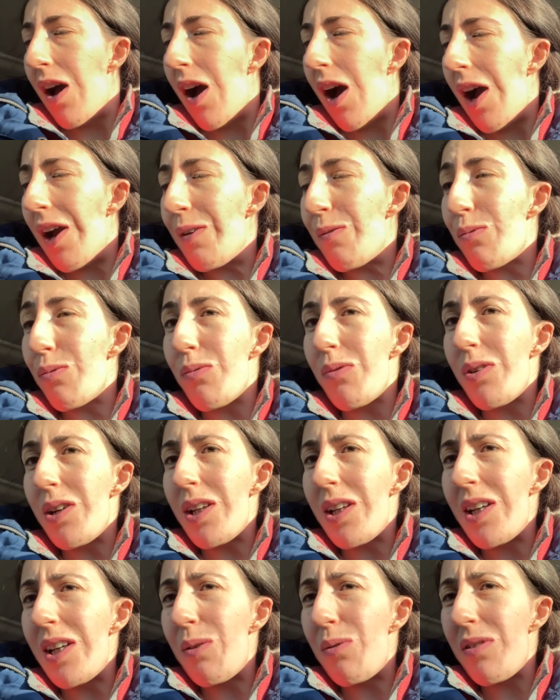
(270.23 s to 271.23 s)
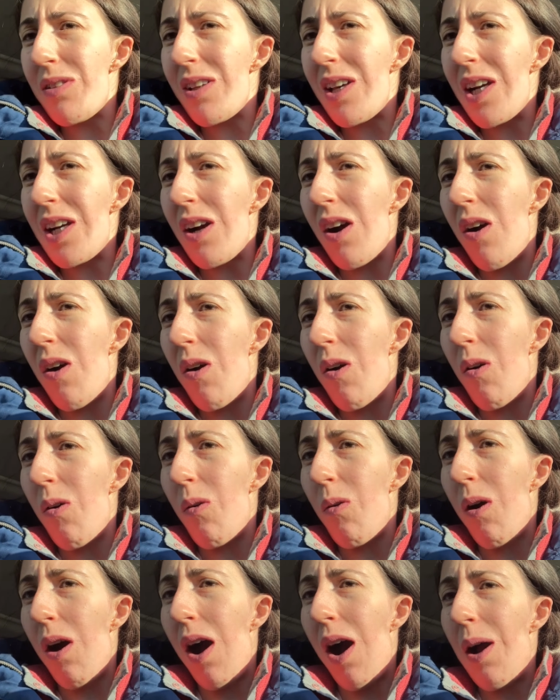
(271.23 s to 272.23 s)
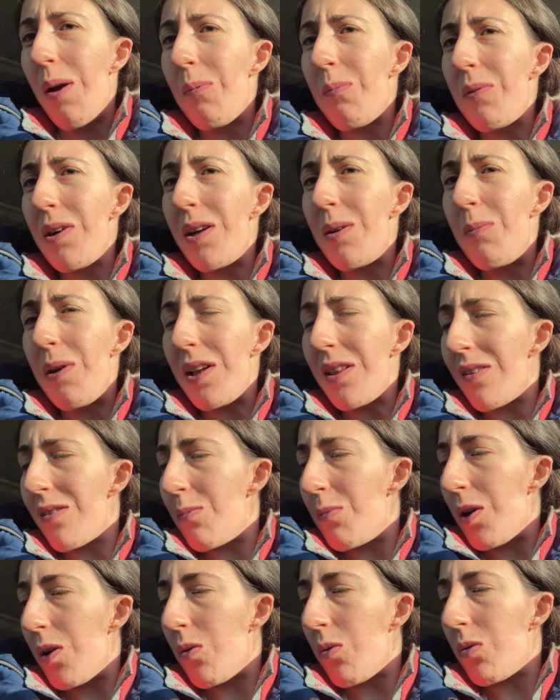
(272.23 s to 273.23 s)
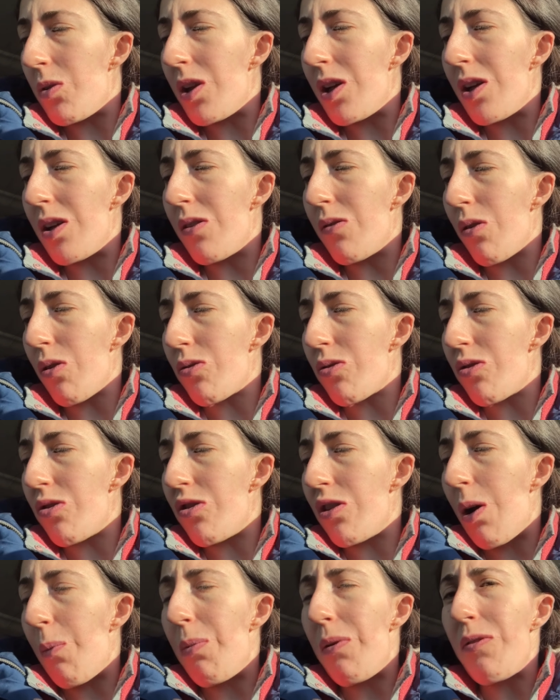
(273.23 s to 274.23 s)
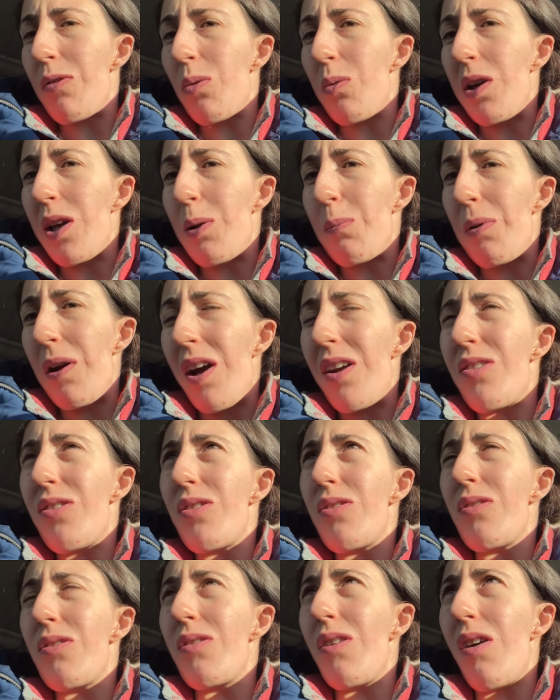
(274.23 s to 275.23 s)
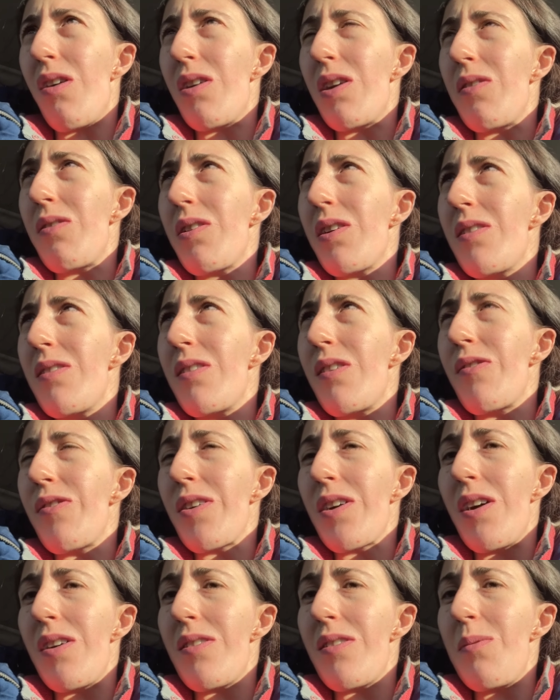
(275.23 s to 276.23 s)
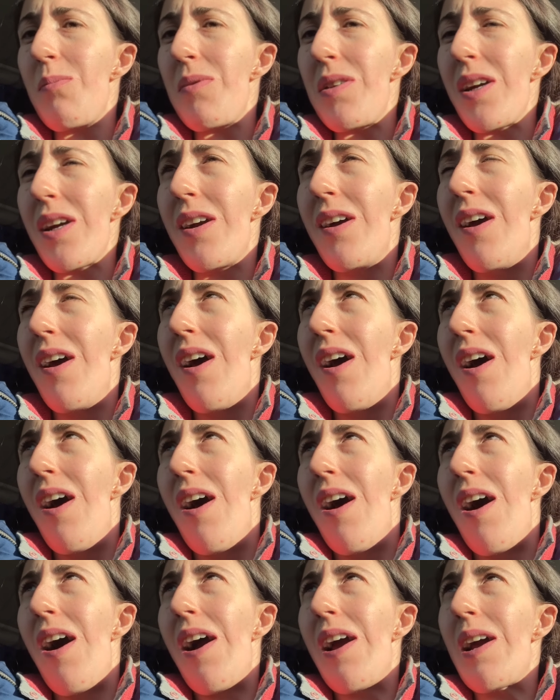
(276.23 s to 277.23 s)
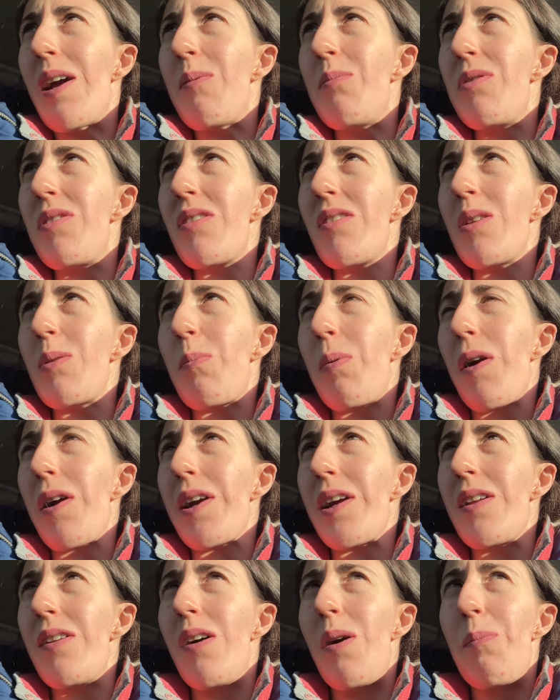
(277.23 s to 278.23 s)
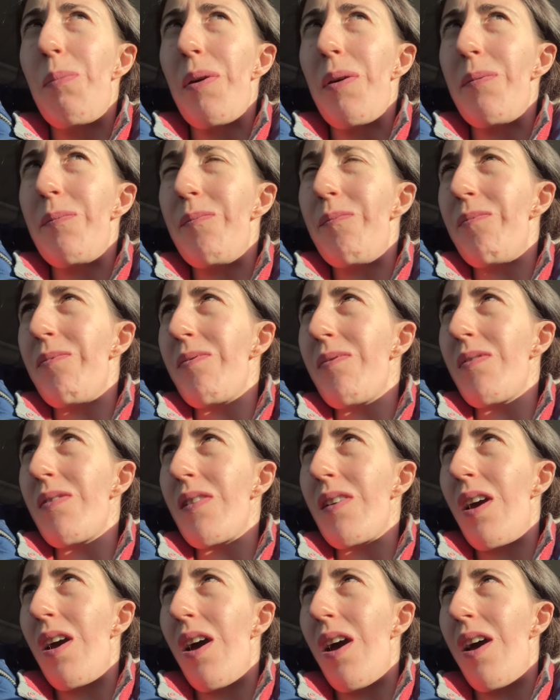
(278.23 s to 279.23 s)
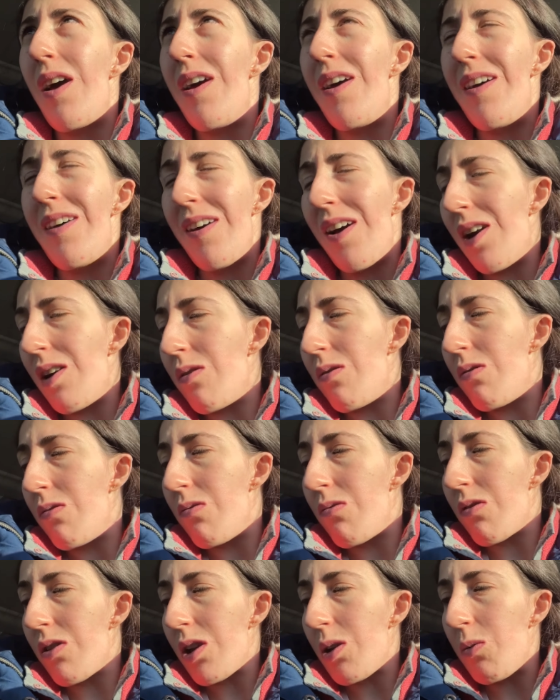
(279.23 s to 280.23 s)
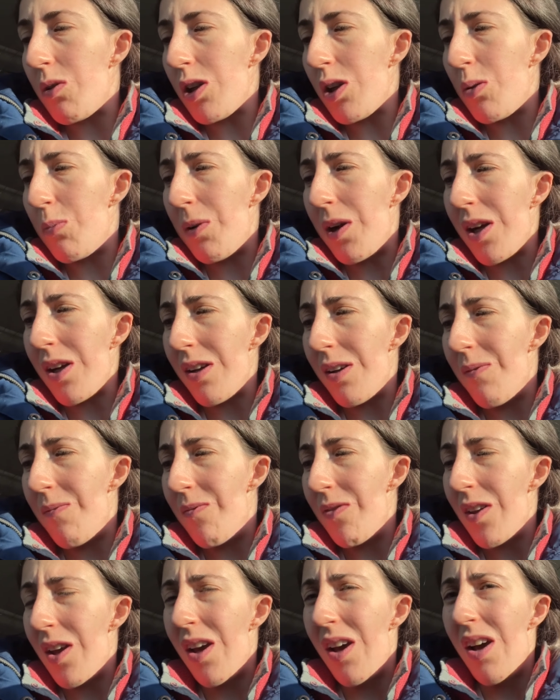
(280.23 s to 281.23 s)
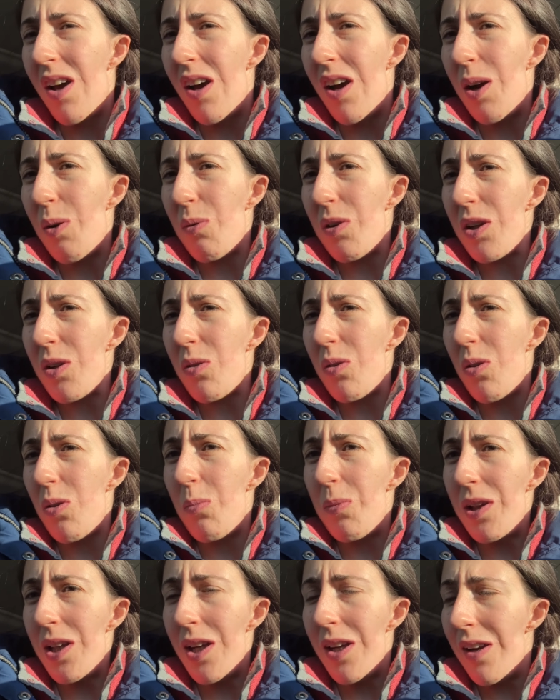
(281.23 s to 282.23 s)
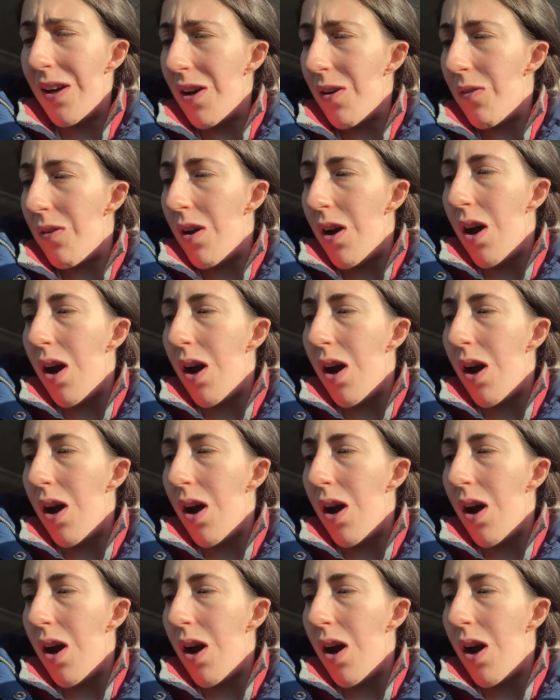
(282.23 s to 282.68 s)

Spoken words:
I really was like, oh, I'm going to make this my only grocery stop of the week, but I just already realized I forgot something. I am still in the parking lot, but I don't really want to go back in. I want to go home and lay down.